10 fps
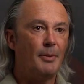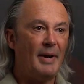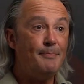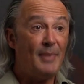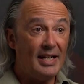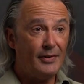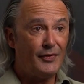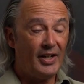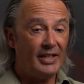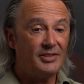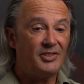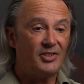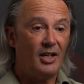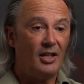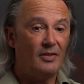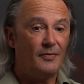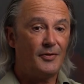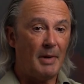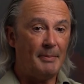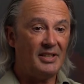The main benefits
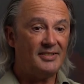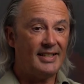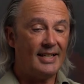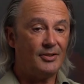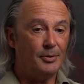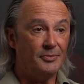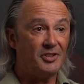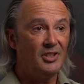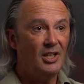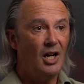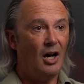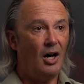from M S C Adams